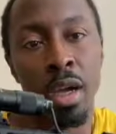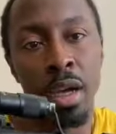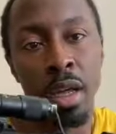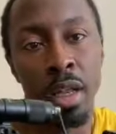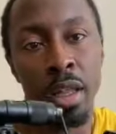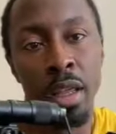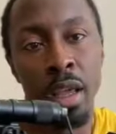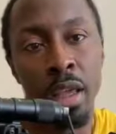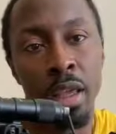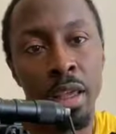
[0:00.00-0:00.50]
got a
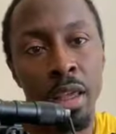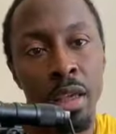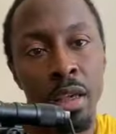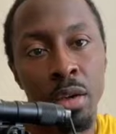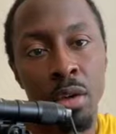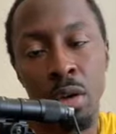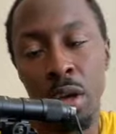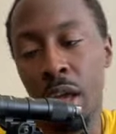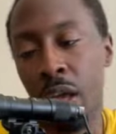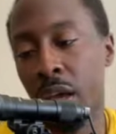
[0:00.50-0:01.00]
Yankee
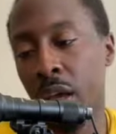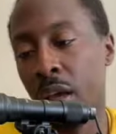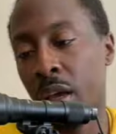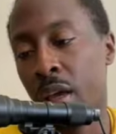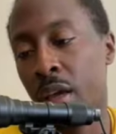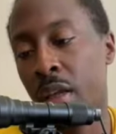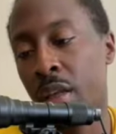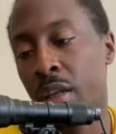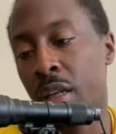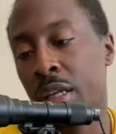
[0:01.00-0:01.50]
Hill can
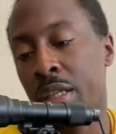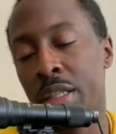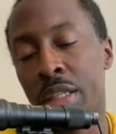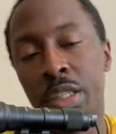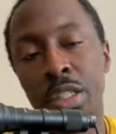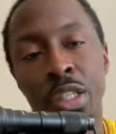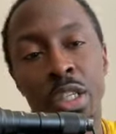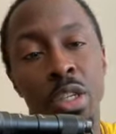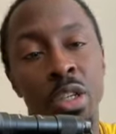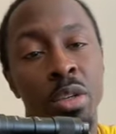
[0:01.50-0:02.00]
that's in
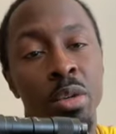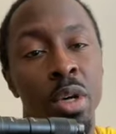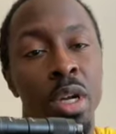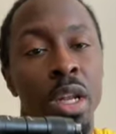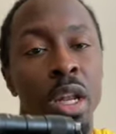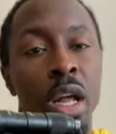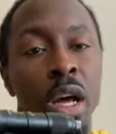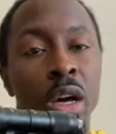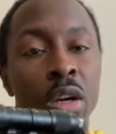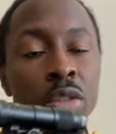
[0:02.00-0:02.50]
jail right
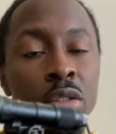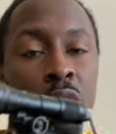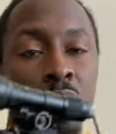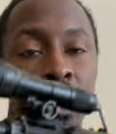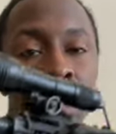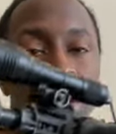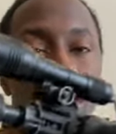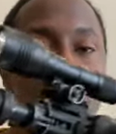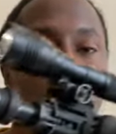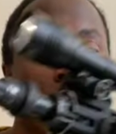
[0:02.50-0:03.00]
now. So
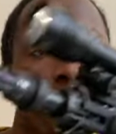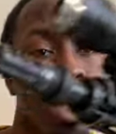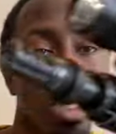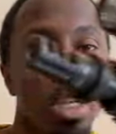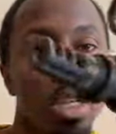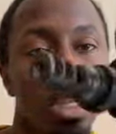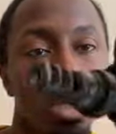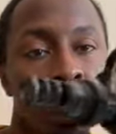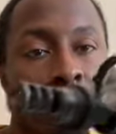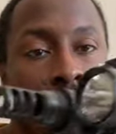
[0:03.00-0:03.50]

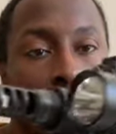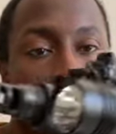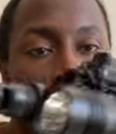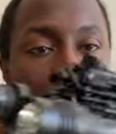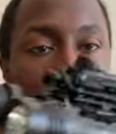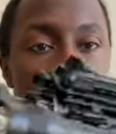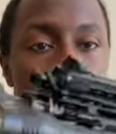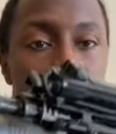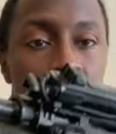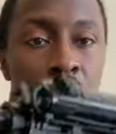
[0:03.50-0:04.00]
this
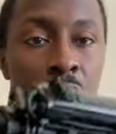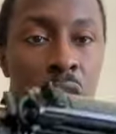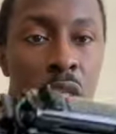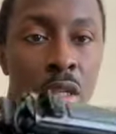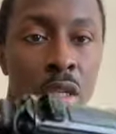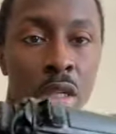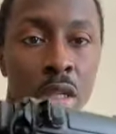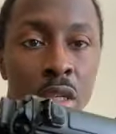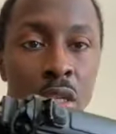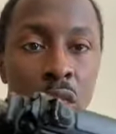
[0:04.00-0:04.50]
is
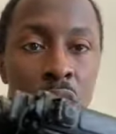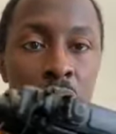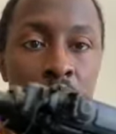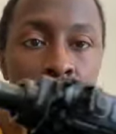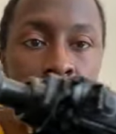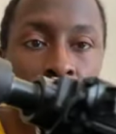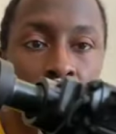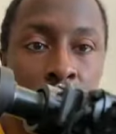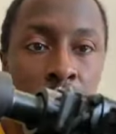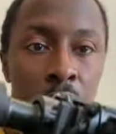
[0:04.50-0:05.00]

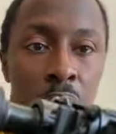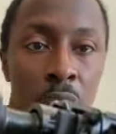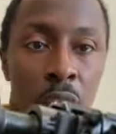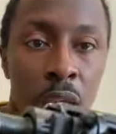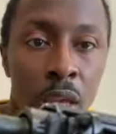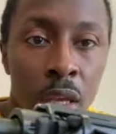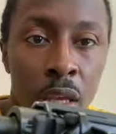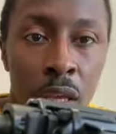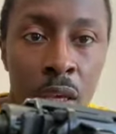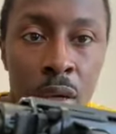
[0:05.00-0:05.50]

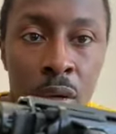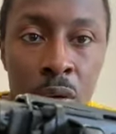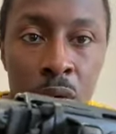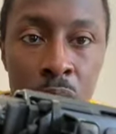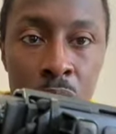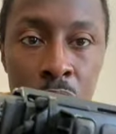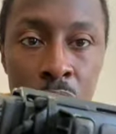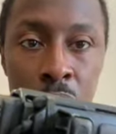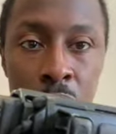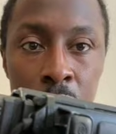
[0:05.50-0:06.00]
Yankee
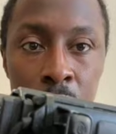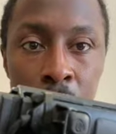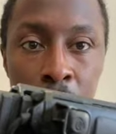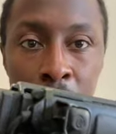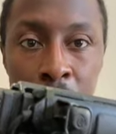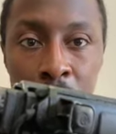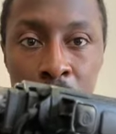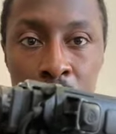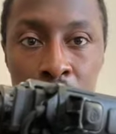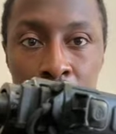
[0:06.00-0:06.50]
Hill's
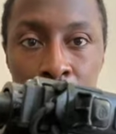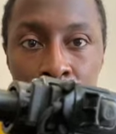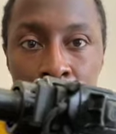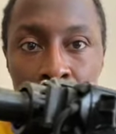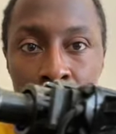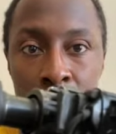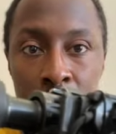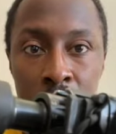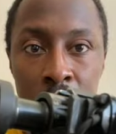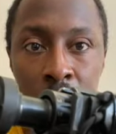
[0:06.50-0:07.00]
muzzle
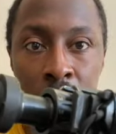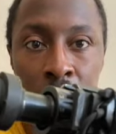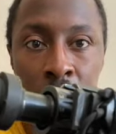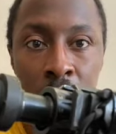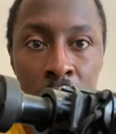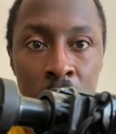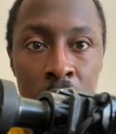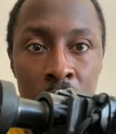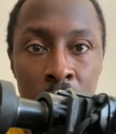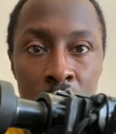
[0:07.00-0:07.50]
device.
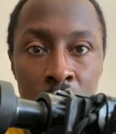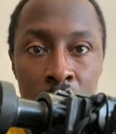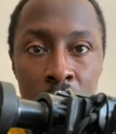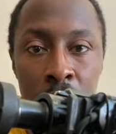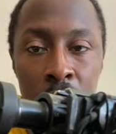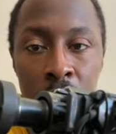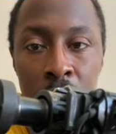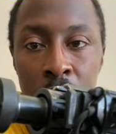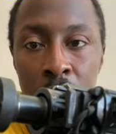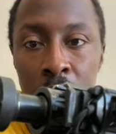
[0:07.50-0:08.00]

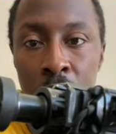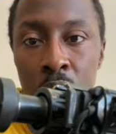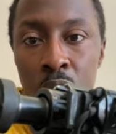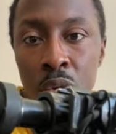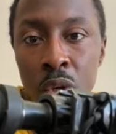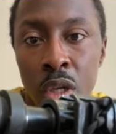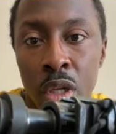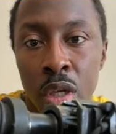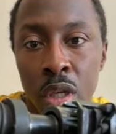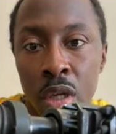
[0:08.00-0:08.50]
This they
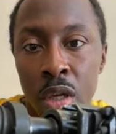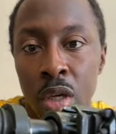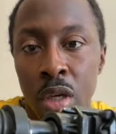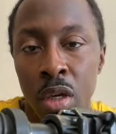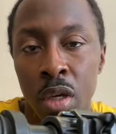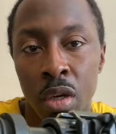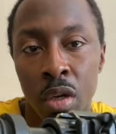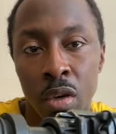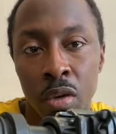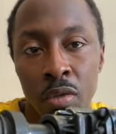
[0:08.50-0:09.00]
QD.
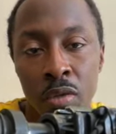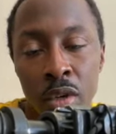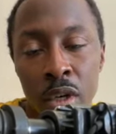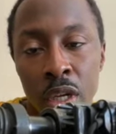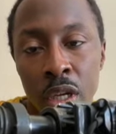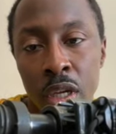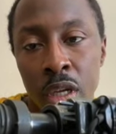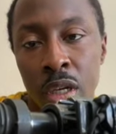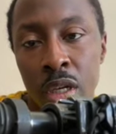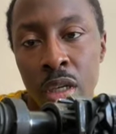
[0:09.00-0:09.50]
Where
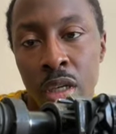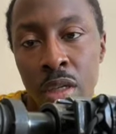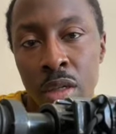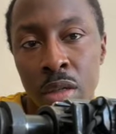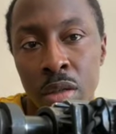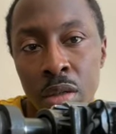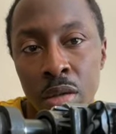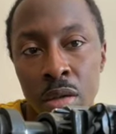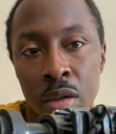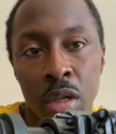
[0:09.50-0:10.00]
they
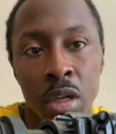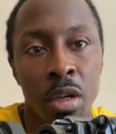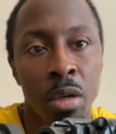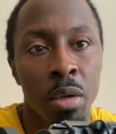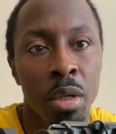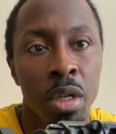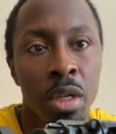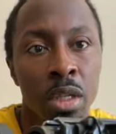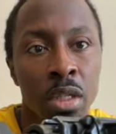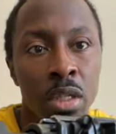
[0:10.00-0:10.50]
end up
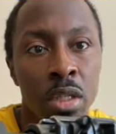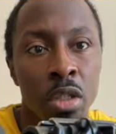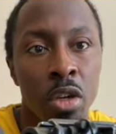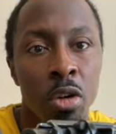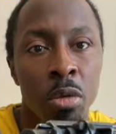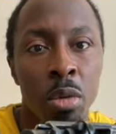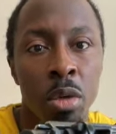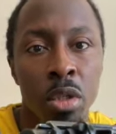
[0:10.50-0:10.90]
getting a Turbo